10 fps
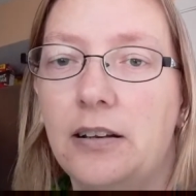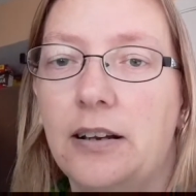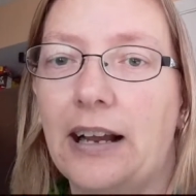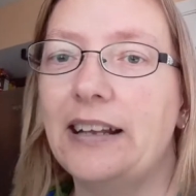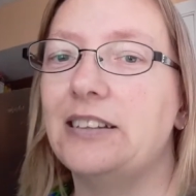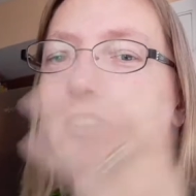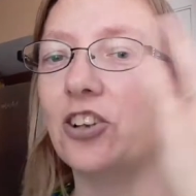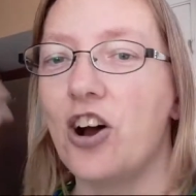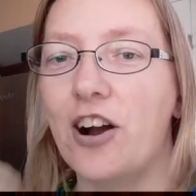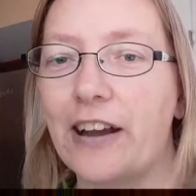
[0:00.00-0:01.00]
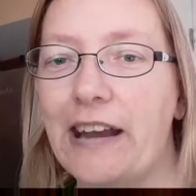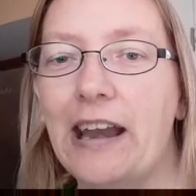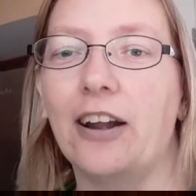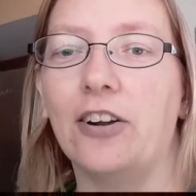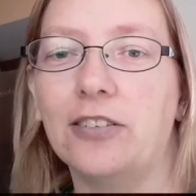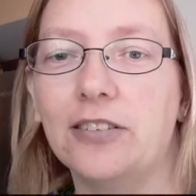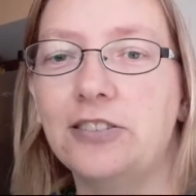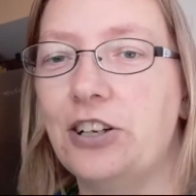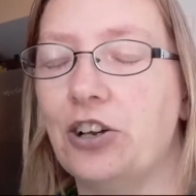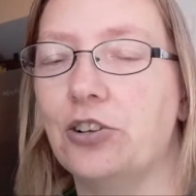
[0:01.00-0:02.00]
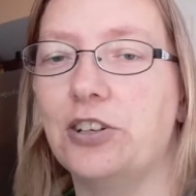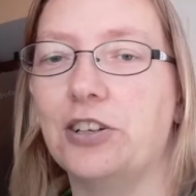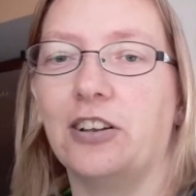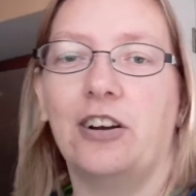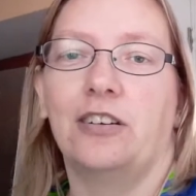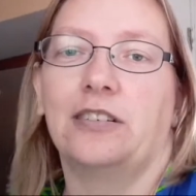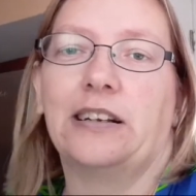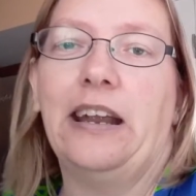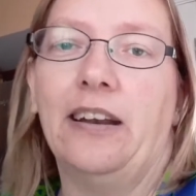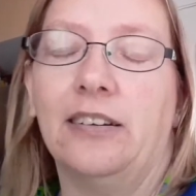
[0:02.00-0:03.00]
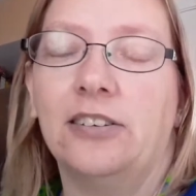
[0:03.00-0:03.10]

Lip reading: I like the long hair, the long hair